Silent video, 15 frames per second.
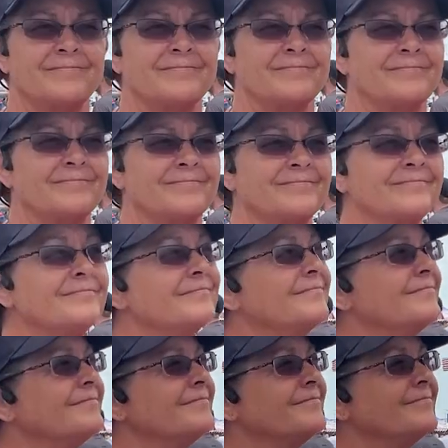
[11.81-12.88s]

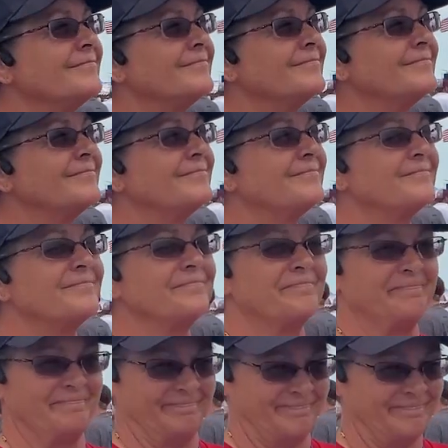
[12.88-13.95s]

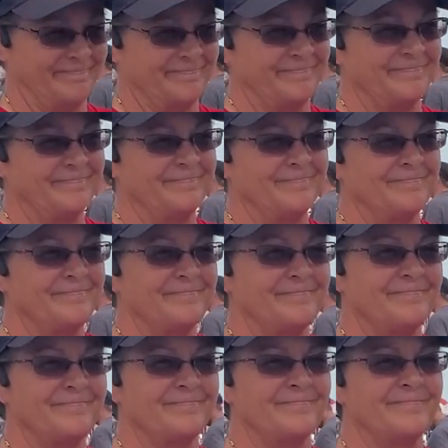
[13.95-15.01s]

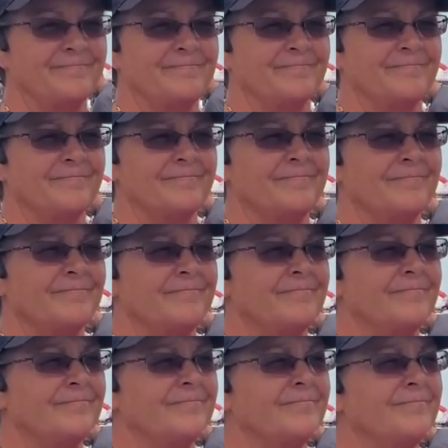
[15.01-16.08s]

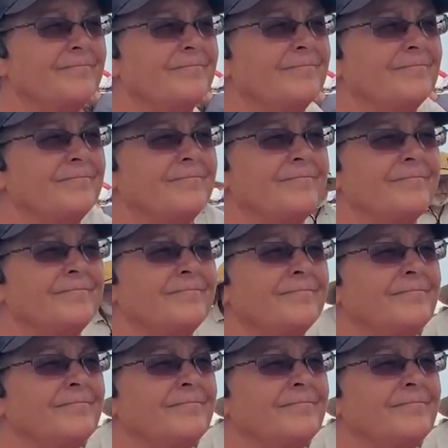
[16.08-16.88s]
[no speech]